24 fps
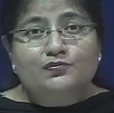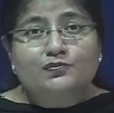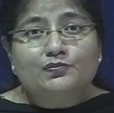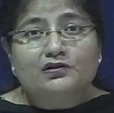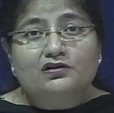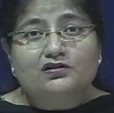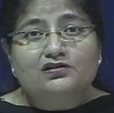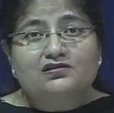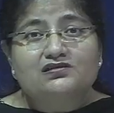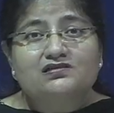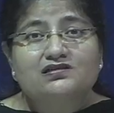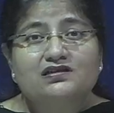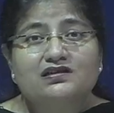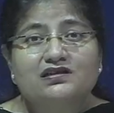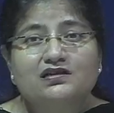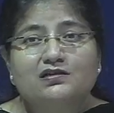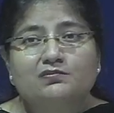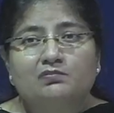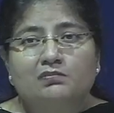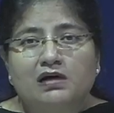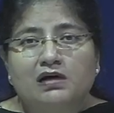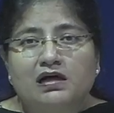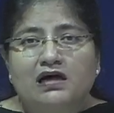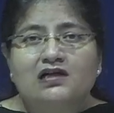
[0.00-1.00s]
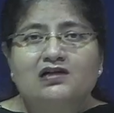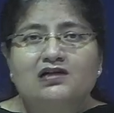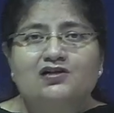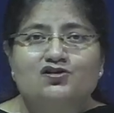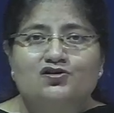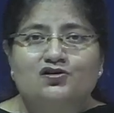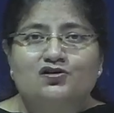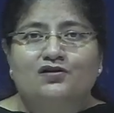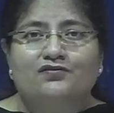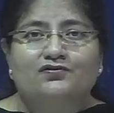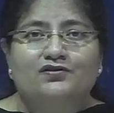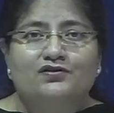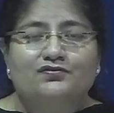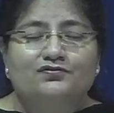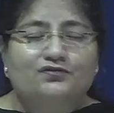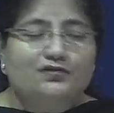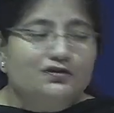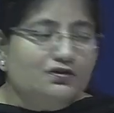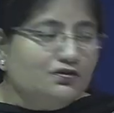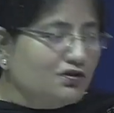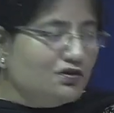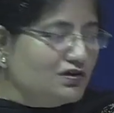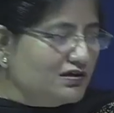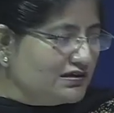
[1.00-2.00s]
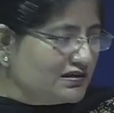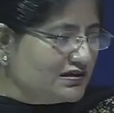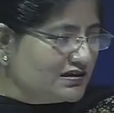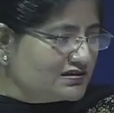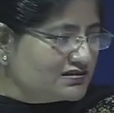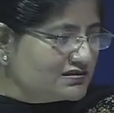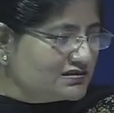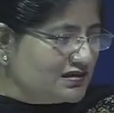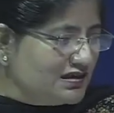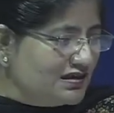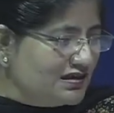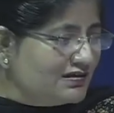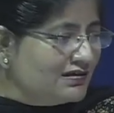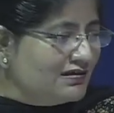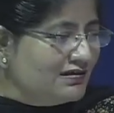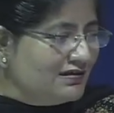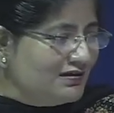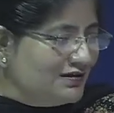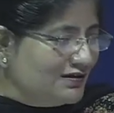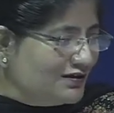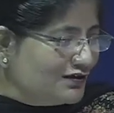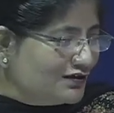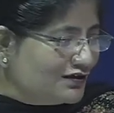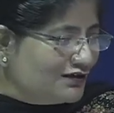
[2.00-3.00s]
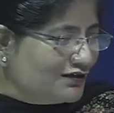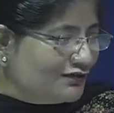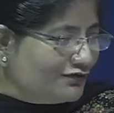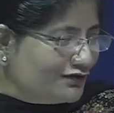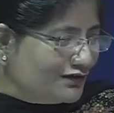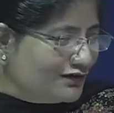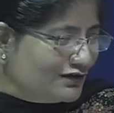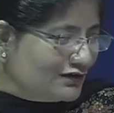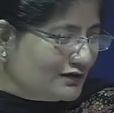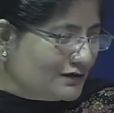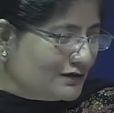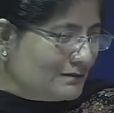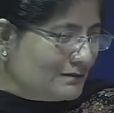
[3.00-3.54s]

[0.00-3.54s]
because the demands of different contexts are different.